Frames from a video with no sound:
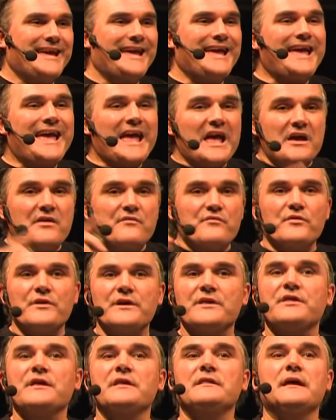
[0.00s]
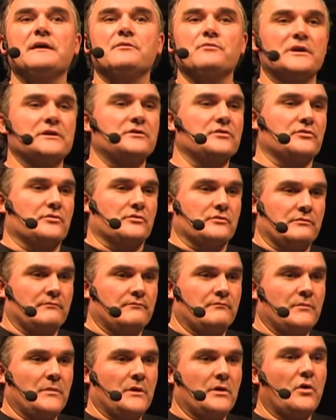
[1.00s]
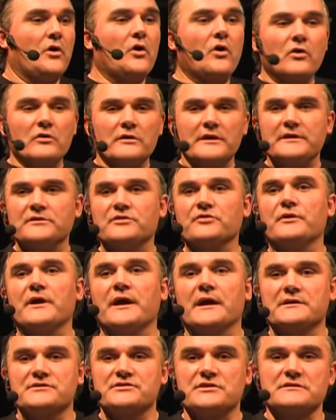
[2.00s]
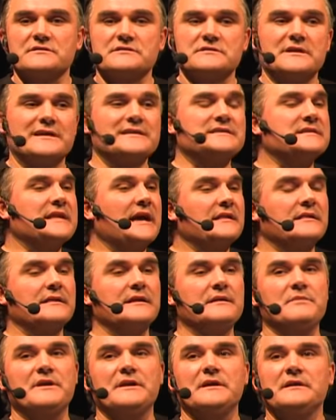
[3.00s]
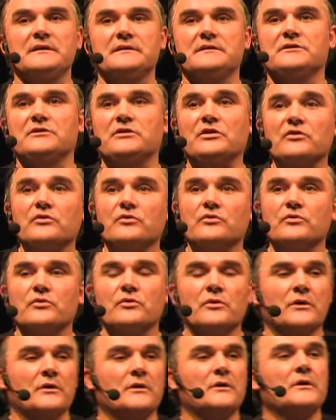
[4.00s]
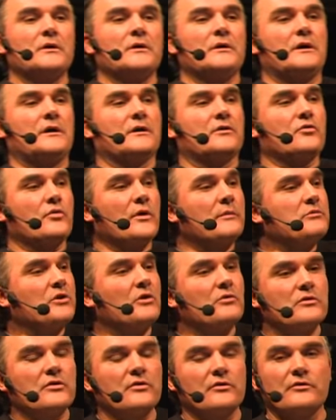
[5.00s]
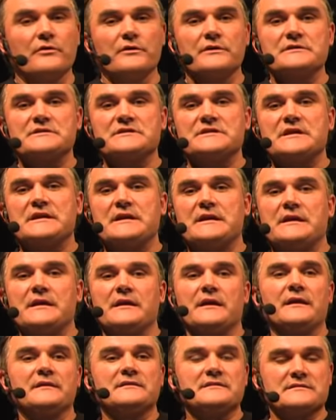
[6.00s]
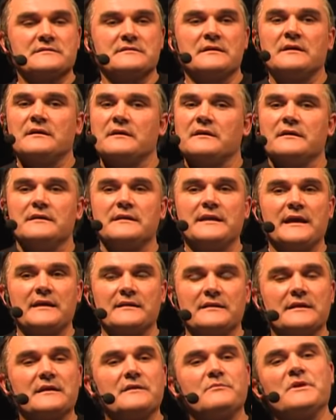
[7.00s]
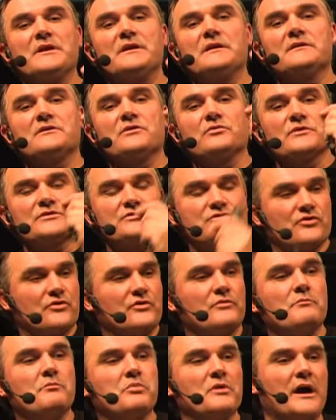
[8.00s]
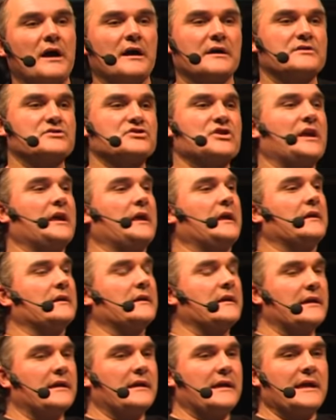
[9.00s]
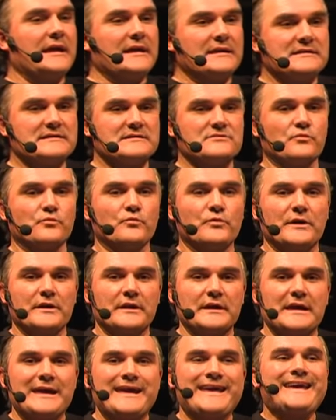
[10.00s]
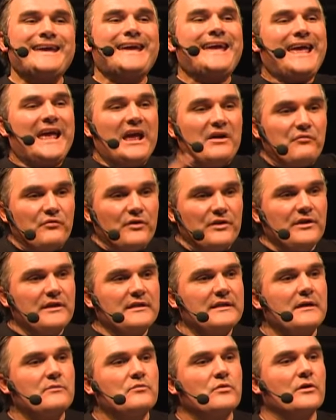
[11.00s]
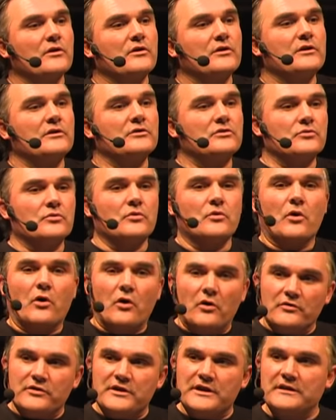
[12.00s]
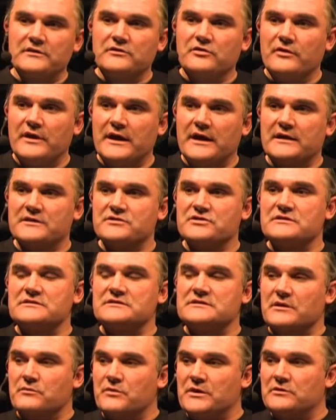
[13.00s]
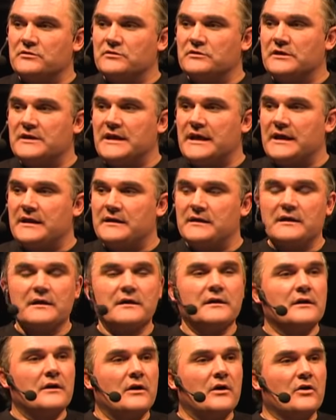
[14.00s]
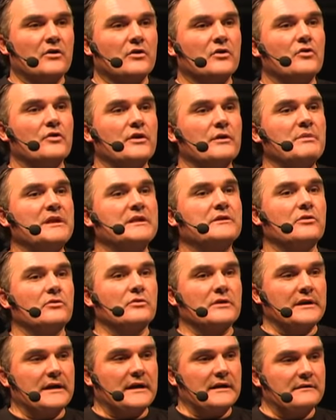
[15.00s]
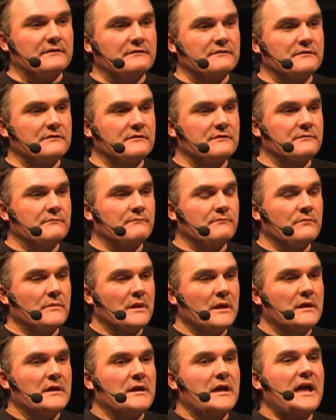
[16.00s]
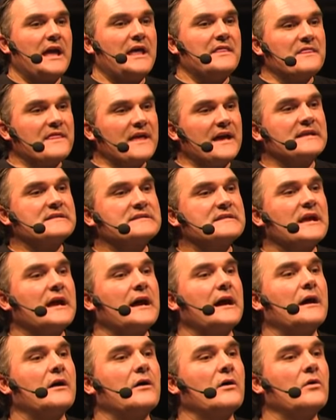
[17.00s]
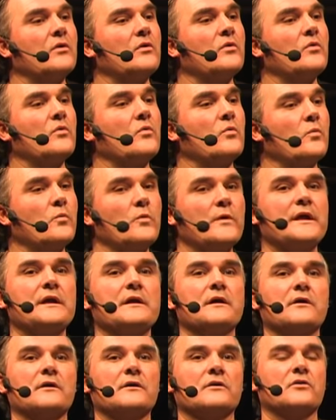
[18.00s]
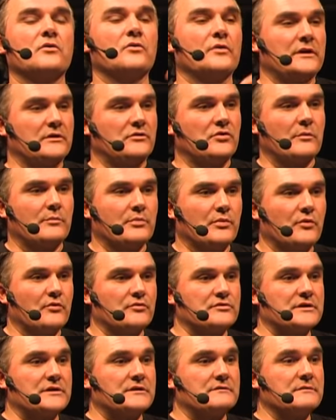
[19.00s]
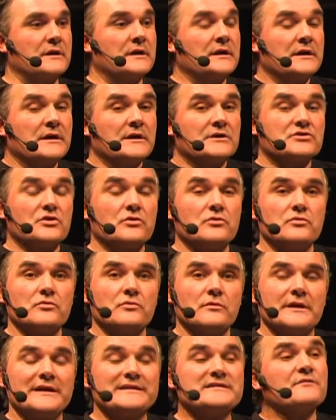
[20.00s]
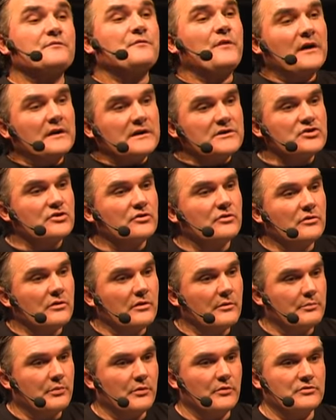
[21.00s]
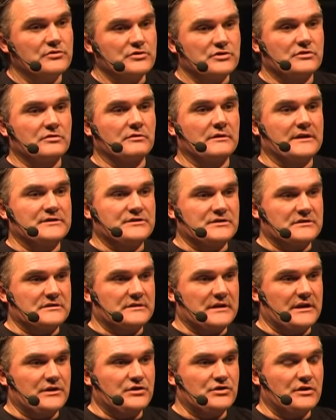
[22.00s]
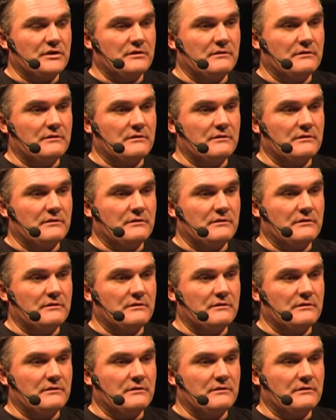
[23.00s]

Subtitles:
everything that we do, all interactions. It's not limited to a cryptocurrency. It's not limited to a certain blockchain. It's really everything that we're going to do, all the interactions that we do today are going to be tokenized. And that's how we are going to approach it. So it's a functional approach to legislation.